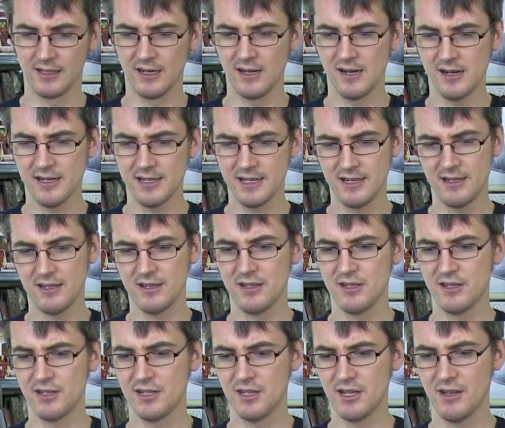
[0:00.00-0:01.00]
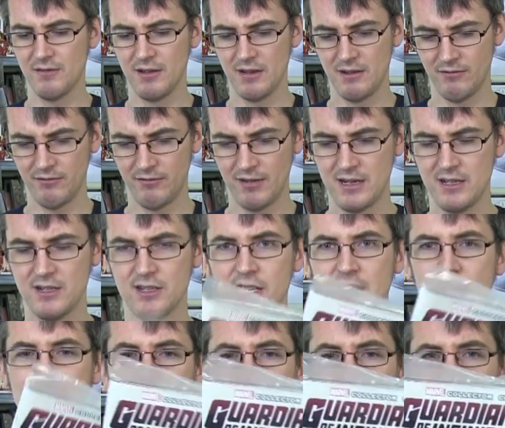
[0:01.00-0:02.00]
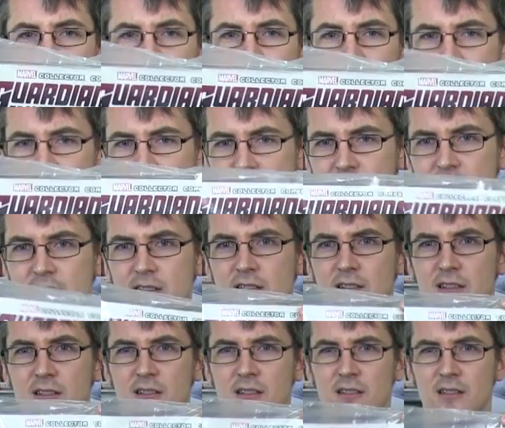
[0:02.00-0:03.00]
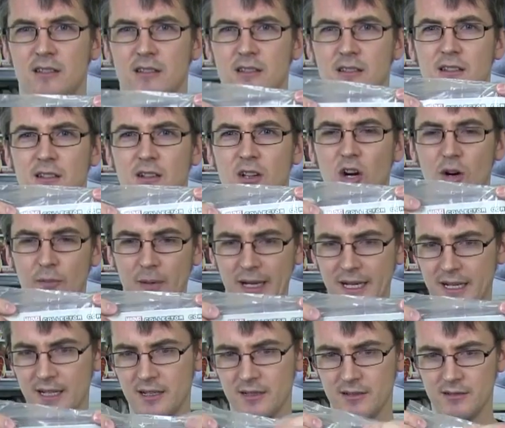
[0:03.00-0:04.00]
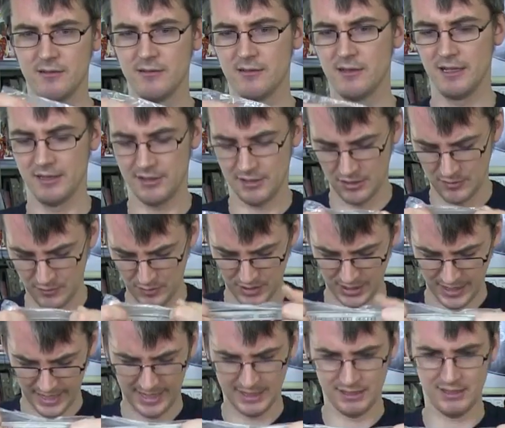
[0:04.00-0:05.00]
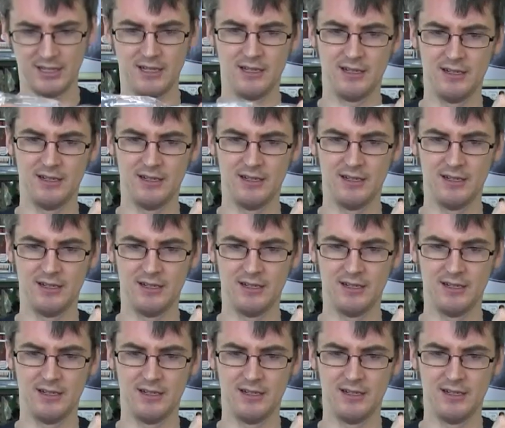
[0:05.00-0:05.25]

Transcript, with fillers: Guardians of Infinity comic. Let's open that.